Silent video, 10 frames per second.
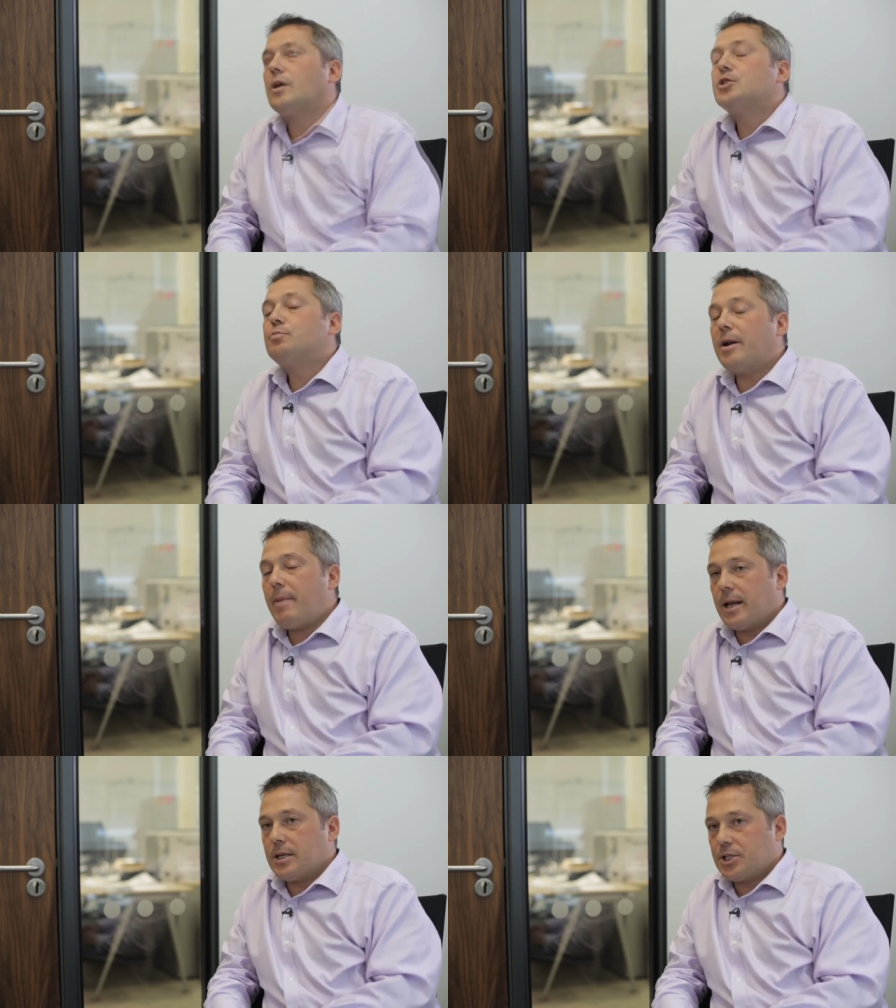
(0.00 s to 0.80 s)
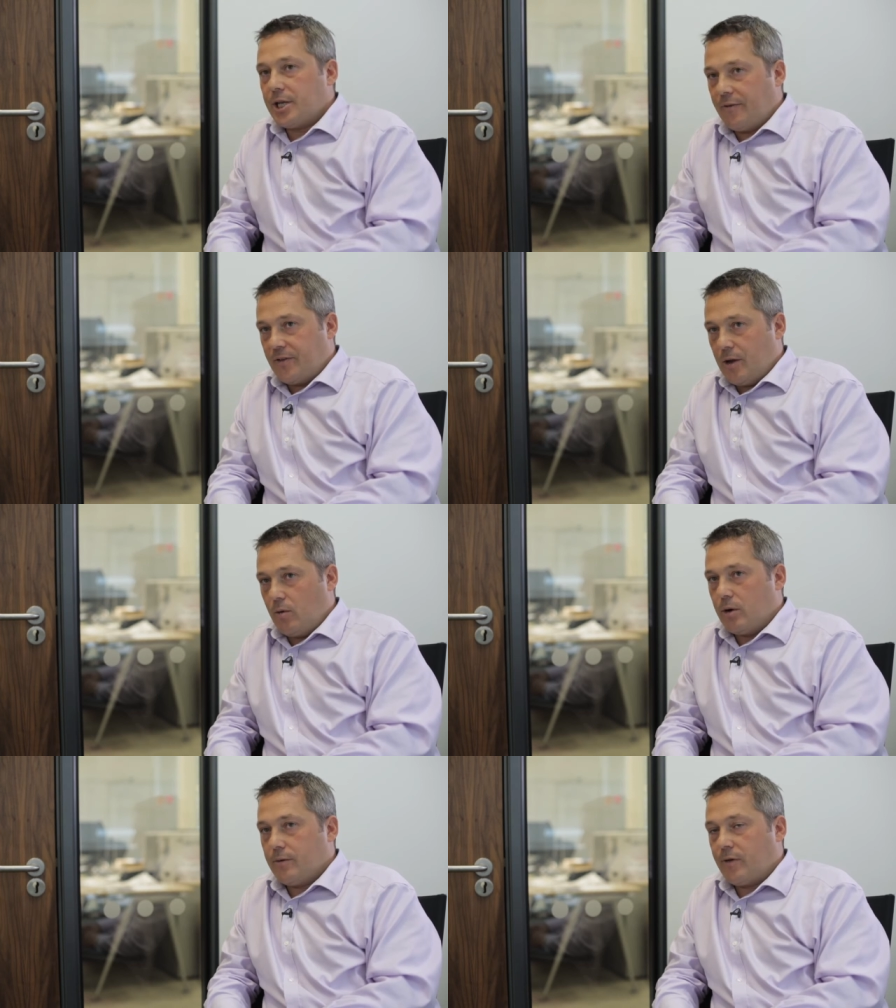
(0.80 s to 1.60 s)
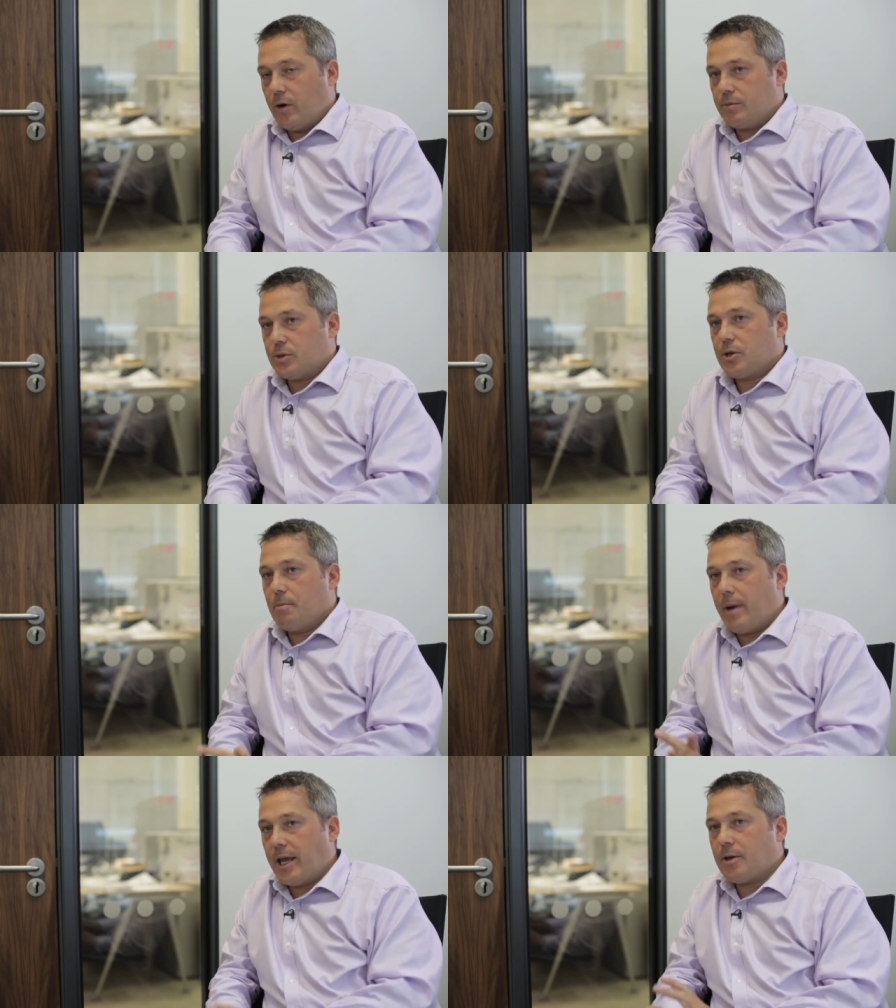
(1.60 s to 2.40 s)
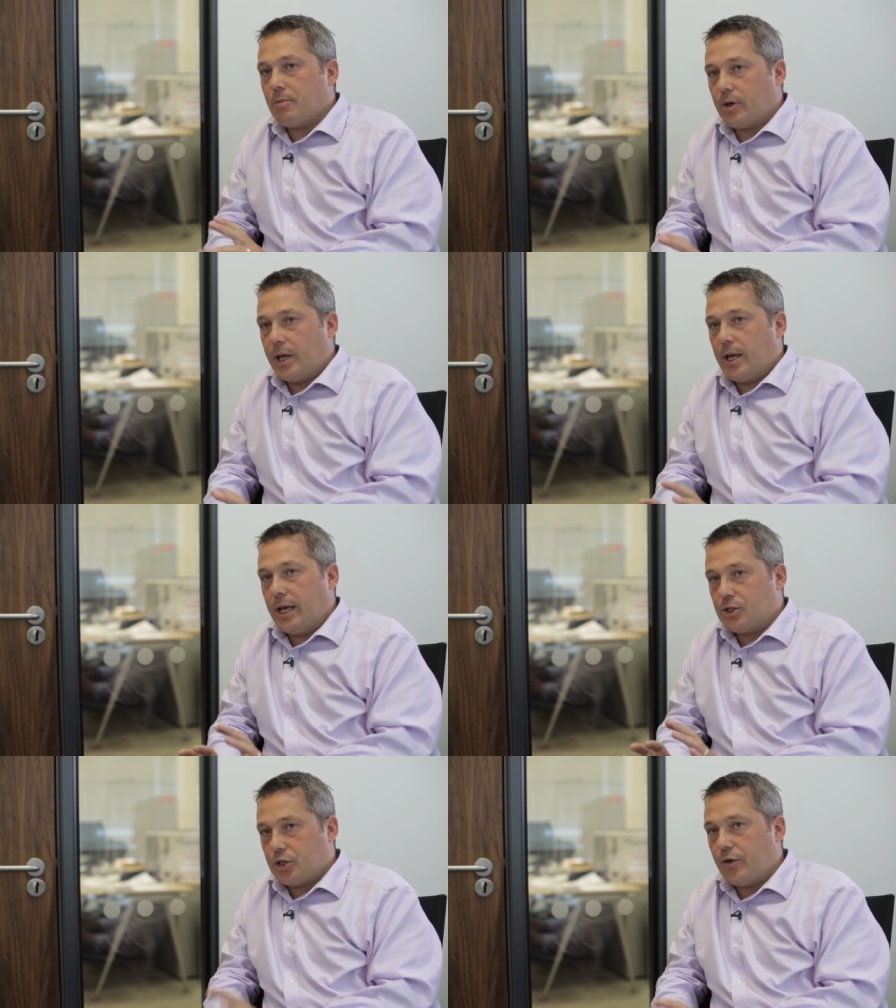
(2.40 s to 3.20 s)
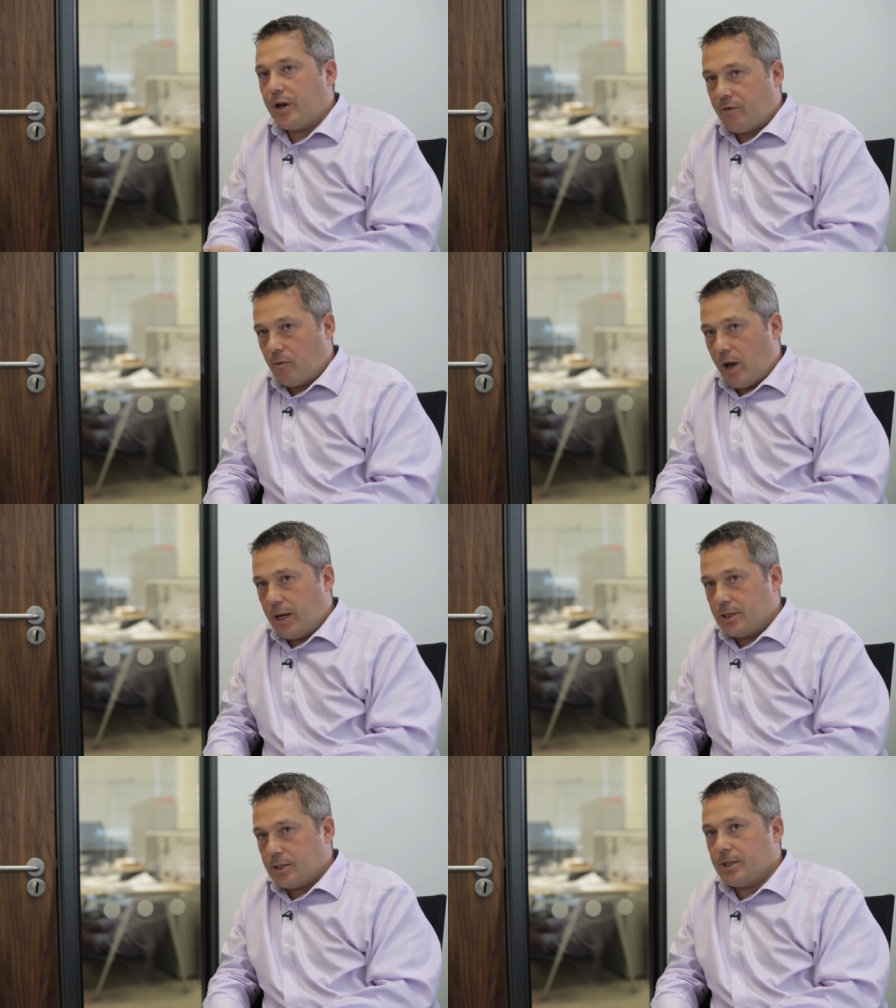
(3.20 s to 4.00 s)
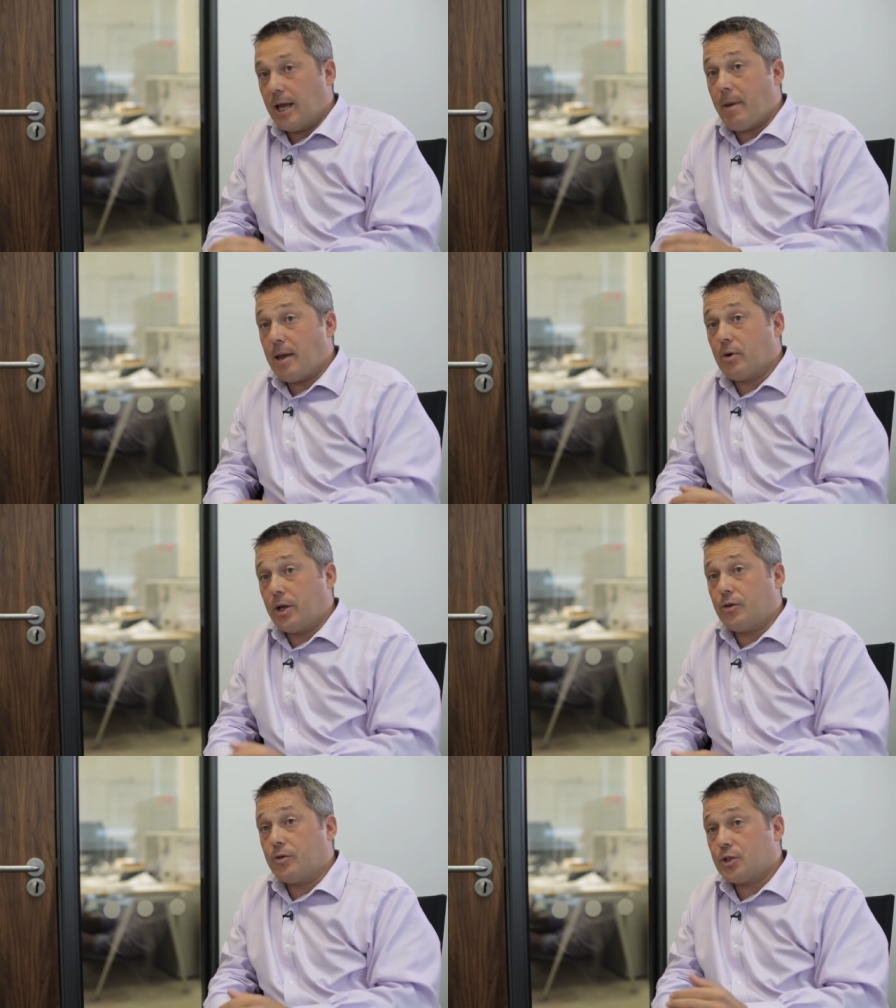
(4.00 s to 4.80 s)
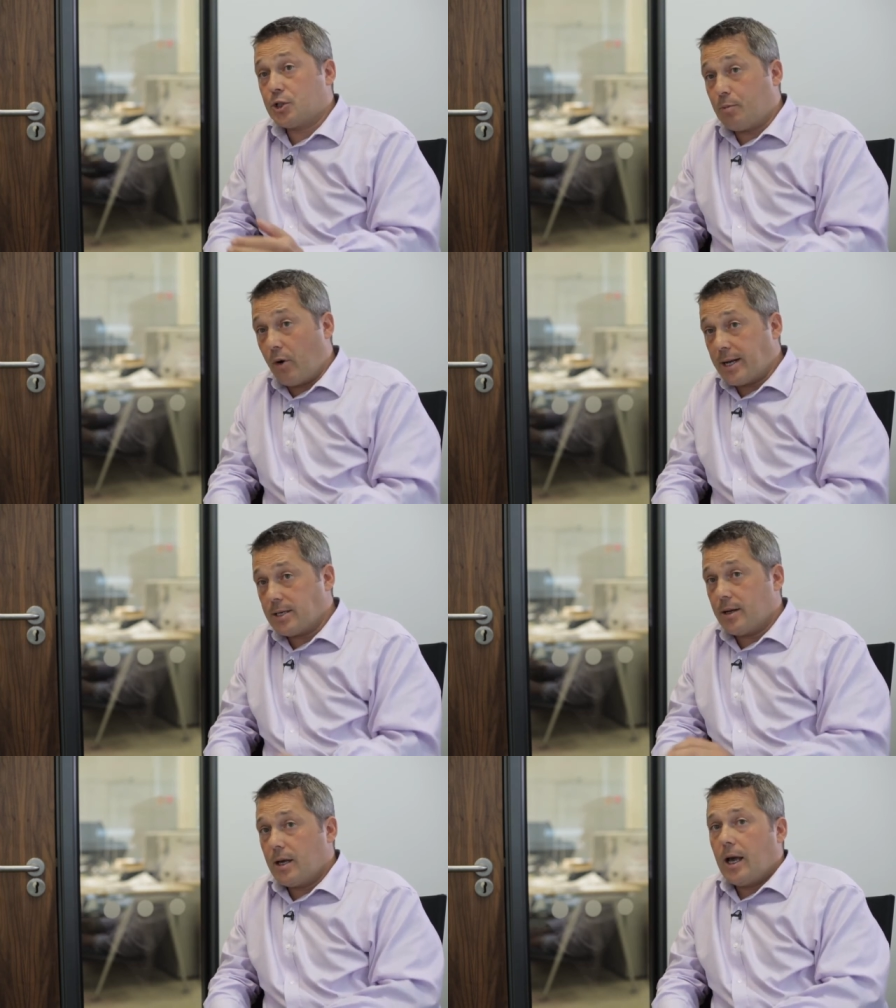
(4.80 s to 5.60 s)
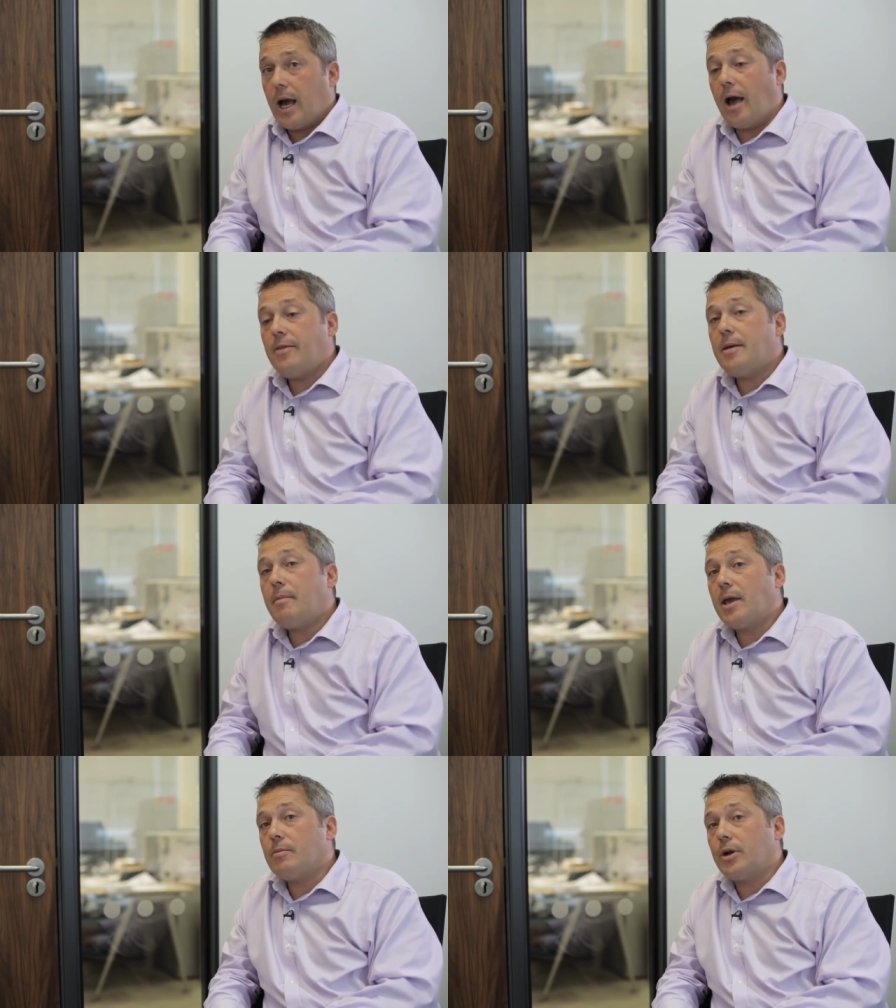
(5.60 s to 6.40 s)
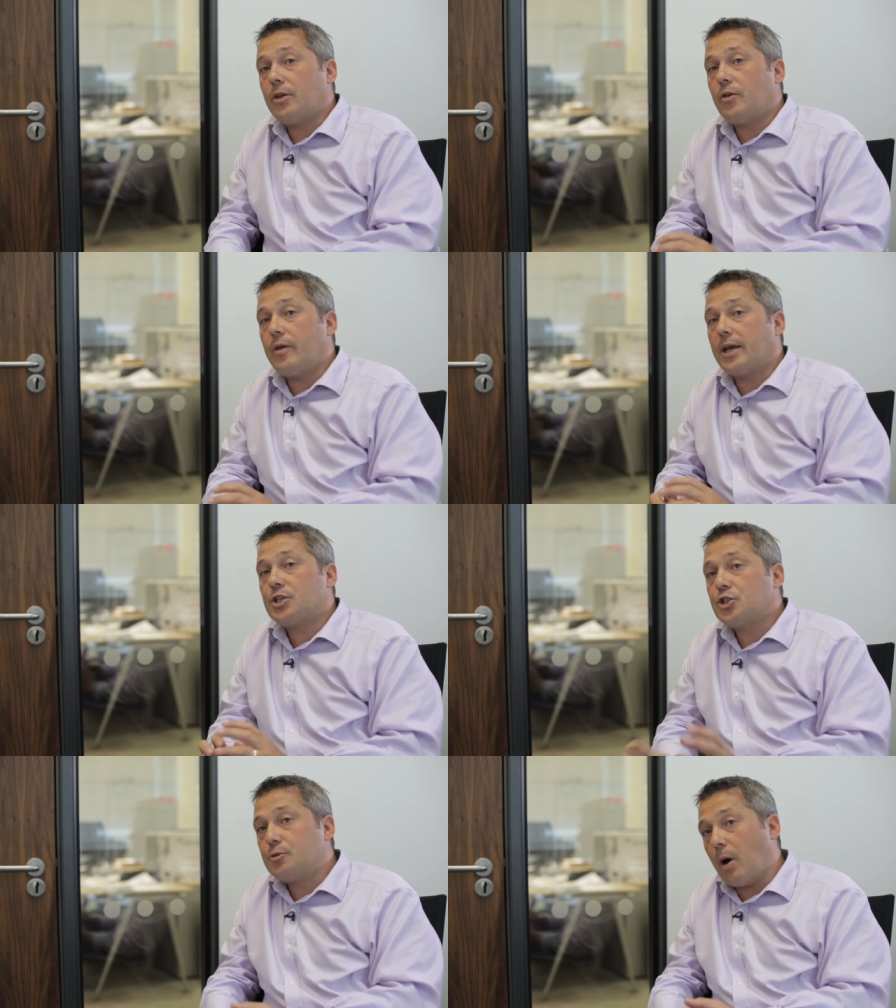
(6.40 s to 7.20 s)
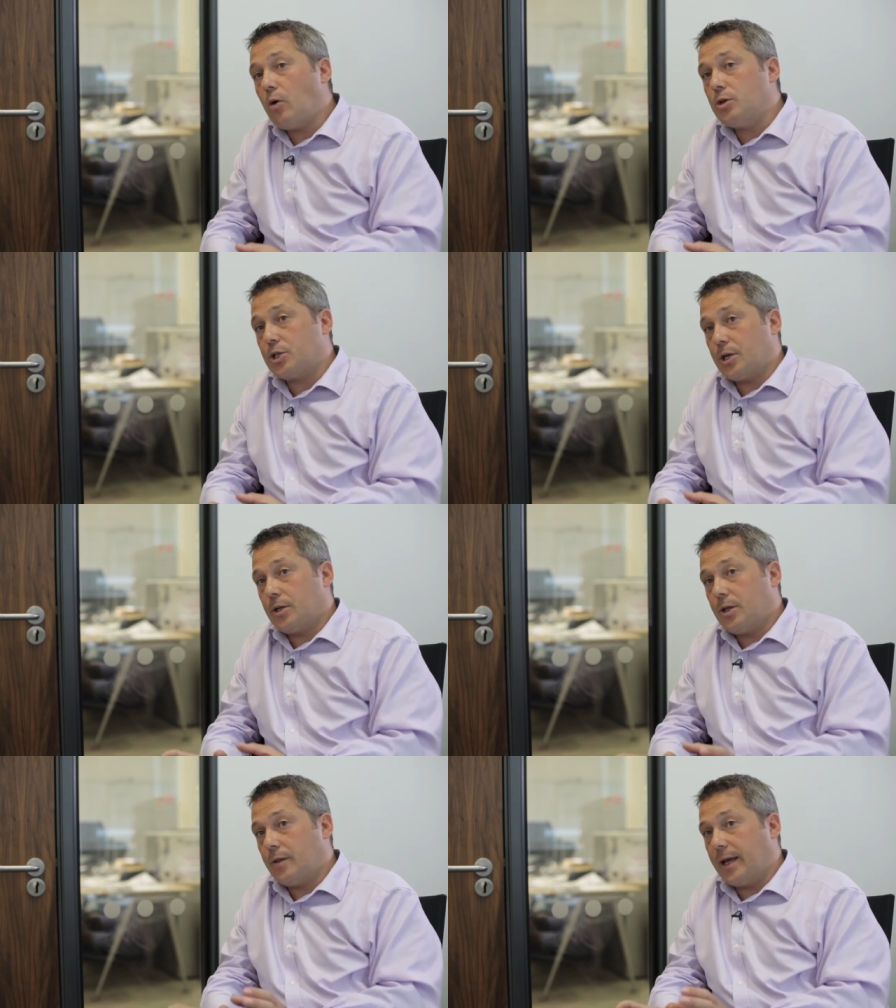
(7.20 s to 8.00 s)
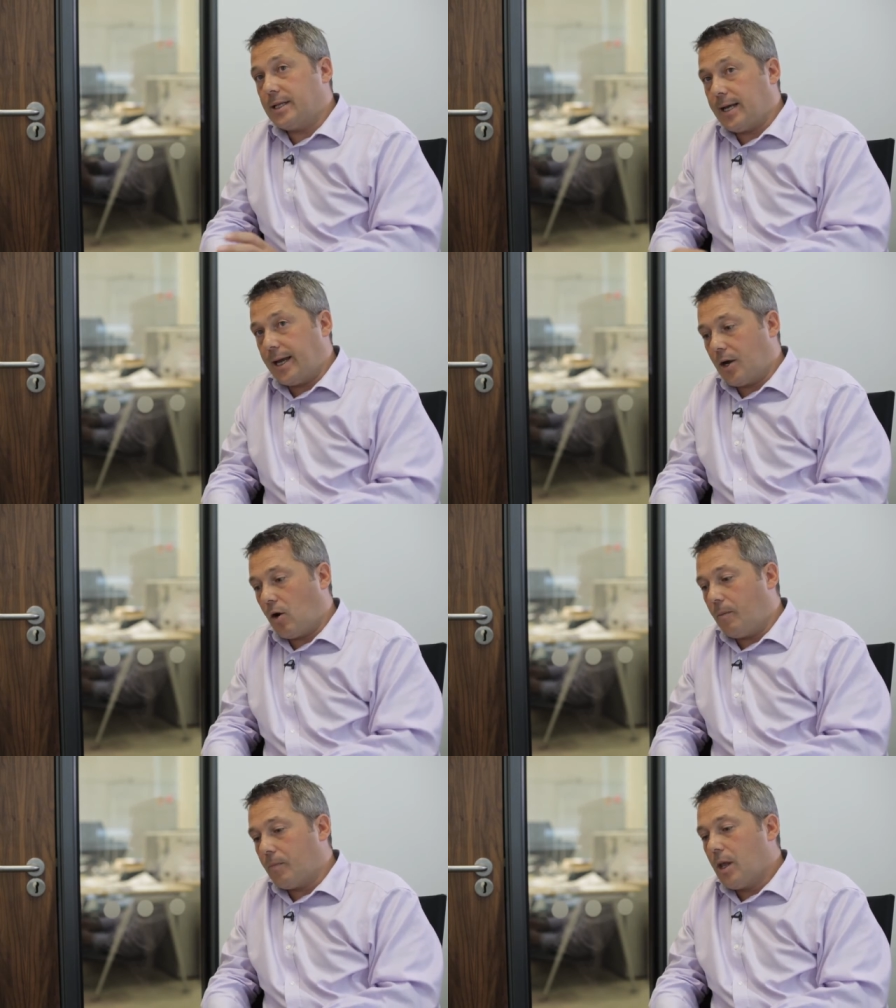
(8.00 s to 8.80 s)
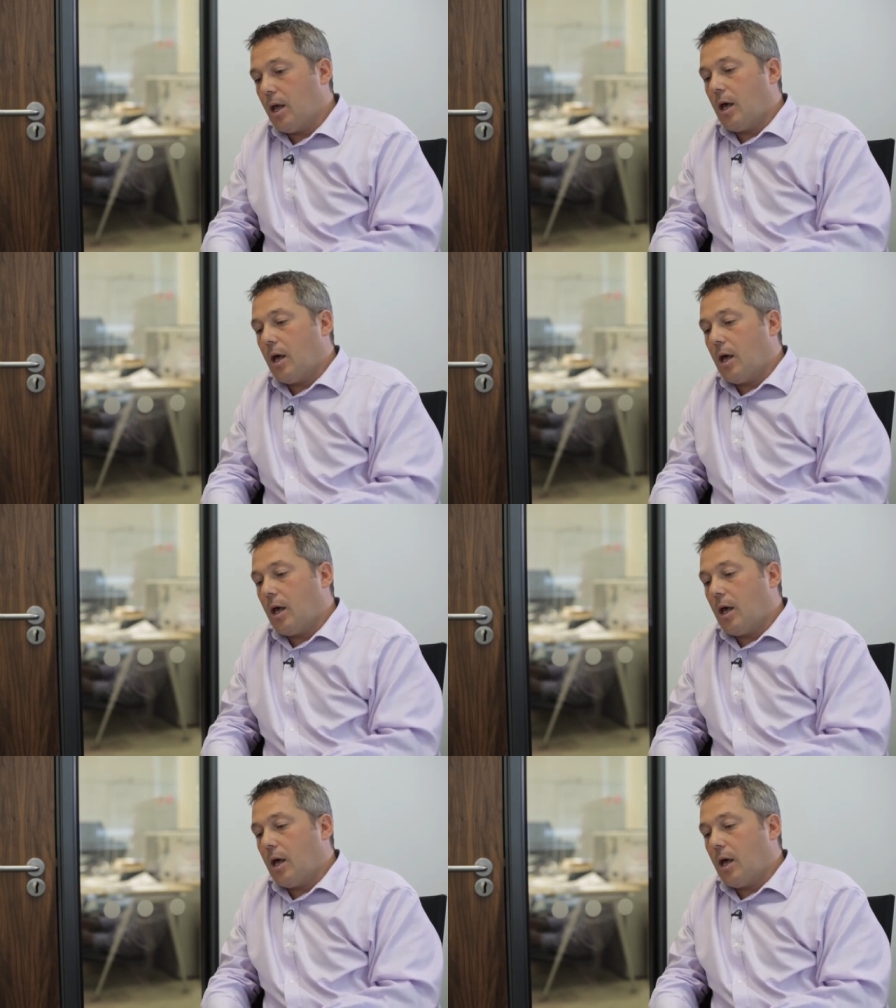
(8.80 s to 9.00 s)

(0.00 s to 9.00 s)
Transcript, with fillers: Spread betting and CFD firms make money in two different ways. They make money through the spread and they make money through the exposure that they take on.